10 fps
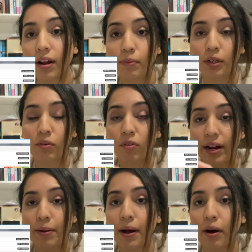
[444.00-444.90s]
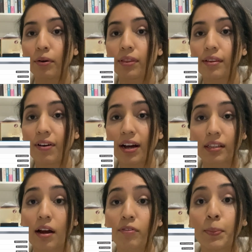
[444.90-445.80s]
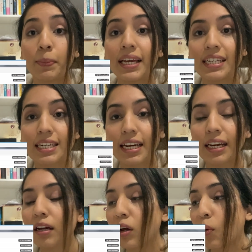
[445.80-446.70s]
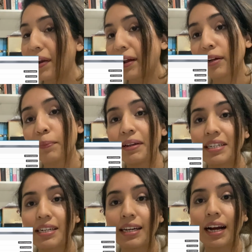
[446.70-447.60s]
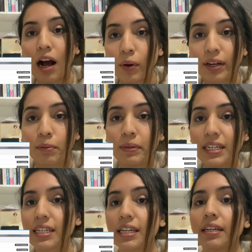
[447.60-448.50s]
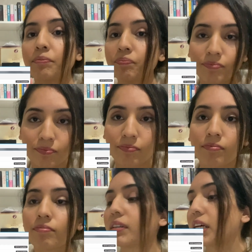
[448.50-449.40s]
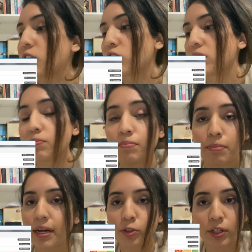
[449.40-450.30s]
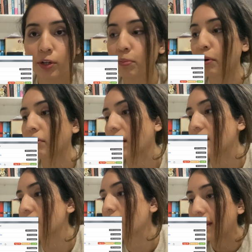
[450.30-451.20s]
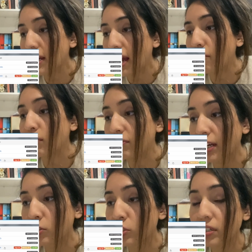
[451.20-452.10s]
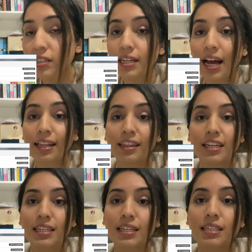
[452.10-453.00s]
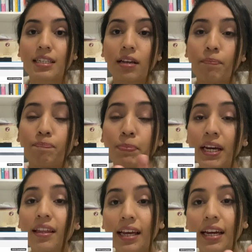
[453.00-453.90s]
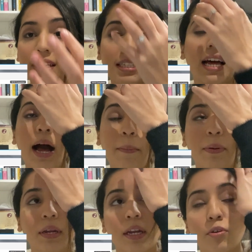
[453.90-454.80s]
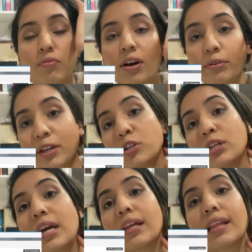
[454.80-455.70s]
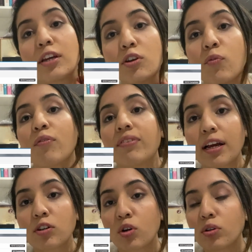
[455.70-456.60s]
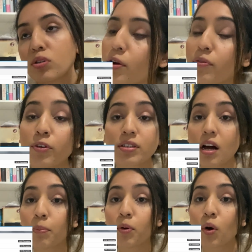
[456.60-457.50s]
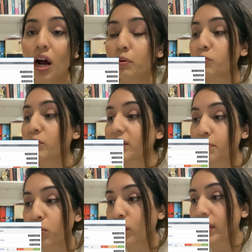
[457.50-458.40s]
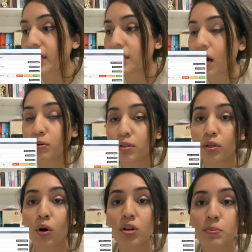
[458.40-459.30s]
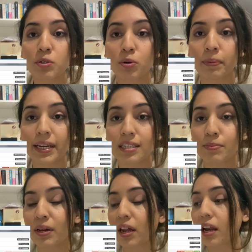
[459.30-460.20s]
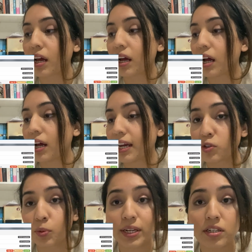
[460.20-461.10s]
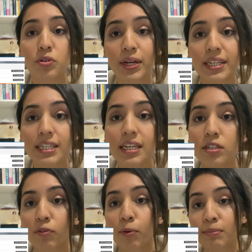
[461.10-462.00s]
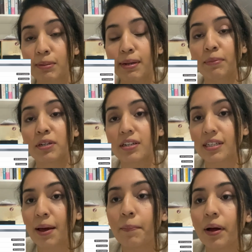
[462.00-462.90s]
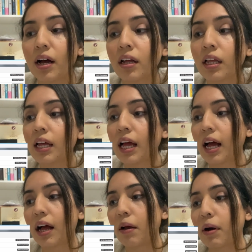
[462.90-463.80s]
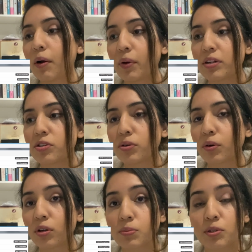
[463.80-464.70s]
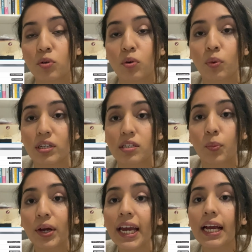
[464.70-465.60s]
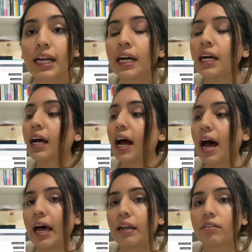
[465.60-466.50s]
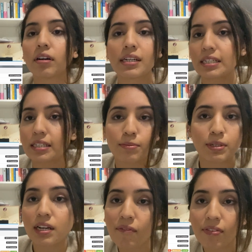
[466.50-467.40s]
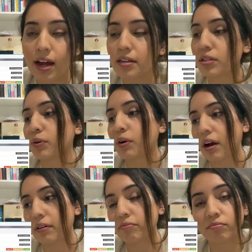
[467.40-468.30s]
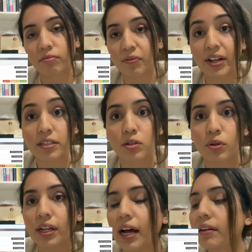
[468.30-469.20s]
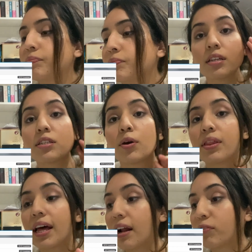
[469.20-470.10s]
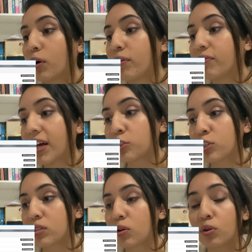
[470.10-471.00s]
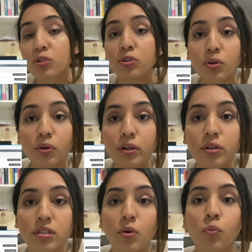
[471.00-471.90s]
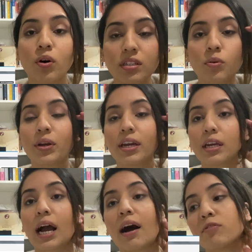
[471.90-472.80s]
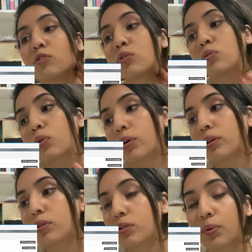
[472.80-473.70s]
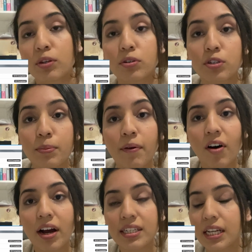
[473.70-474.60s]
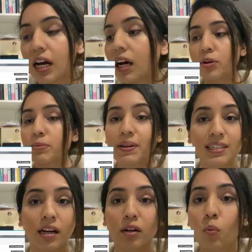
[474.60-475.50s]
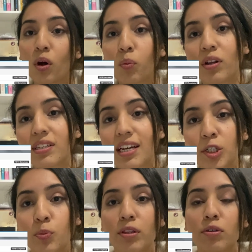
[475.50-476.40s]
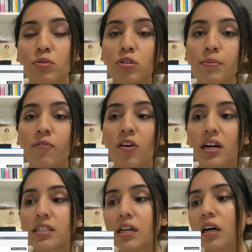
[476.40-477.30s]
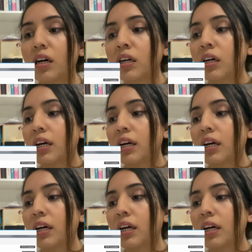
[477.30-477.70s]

and I'm going to write about the fact that I've completed it, when I completed it, how I completed it. It's just measuring your progress. Then you have reflections, and this is big things that happen in your foundation year that you reflect on. So for example, I was redeployed, I was on a hospital placement in 2020, so from September to December. I went to a hospital once a week and I did some stuff there, so I reflected on that. So then I've got reflections on tutorials. So once a week you have tutorials with your supervisor. So it's basically like a one-on-one session with your supervisor,